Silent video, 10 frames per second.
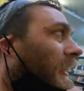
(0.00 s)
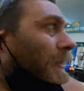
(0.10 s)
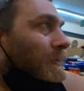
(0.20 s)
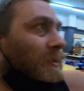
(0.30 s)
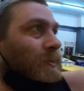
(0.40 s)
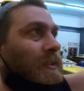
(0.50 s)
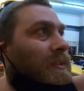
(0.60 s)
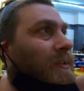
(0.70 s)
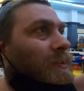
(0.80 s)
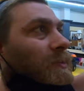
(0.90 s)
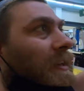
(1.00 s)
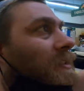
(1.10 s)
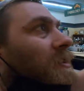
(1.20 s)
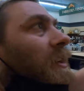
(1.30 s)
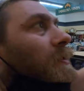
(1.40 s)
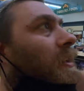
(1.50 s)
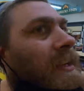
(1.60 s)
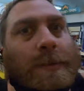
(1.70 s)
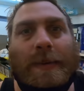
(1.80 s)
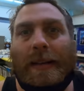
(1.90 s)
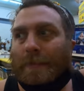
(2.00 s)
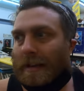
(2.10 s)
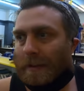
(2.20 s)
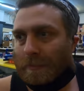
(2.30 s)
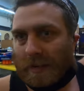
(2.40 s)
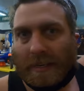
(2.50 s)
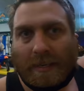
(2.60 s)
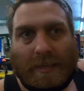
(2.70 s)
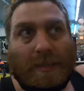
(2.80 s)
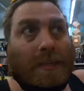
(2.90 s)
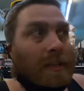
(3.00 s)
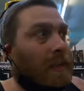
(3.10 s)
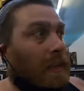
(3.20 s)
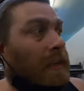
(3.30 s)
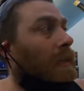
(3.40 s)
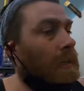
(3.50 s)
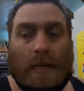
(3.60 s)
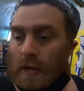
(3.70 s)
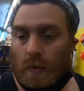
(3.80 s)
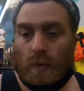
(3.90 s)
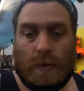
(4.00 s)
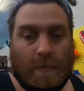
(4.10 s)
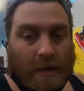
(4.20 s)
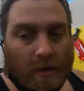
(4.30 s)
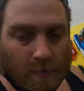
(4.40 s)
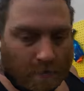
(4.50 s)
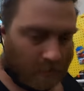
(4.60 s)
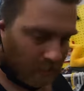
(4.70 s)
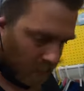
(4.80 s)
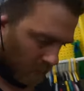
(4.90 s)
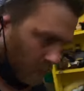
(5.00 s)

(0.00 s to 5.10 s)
what happens when there's crazy sale days. But I'm not complaining because we made good money